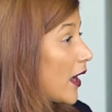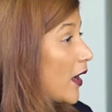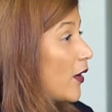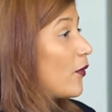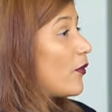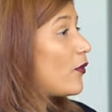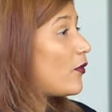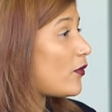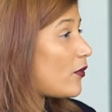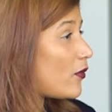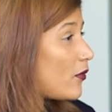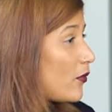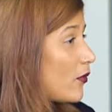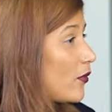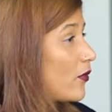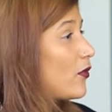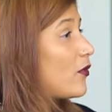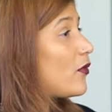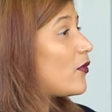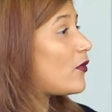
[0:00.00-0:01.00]
wow. to start
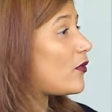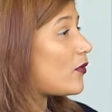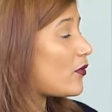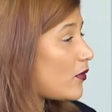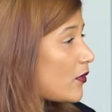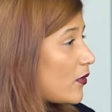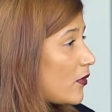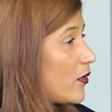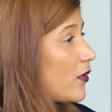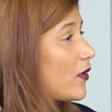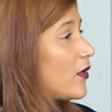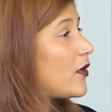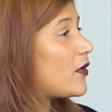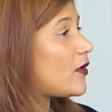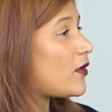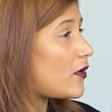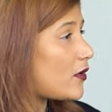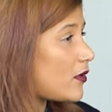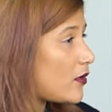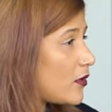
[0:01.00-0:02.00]
and finish, from
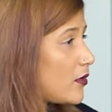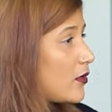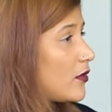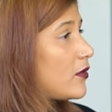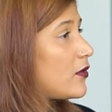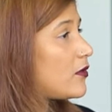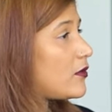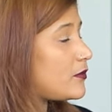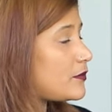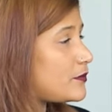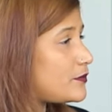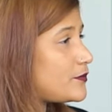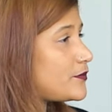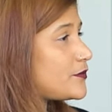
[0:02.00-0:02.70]
end to end.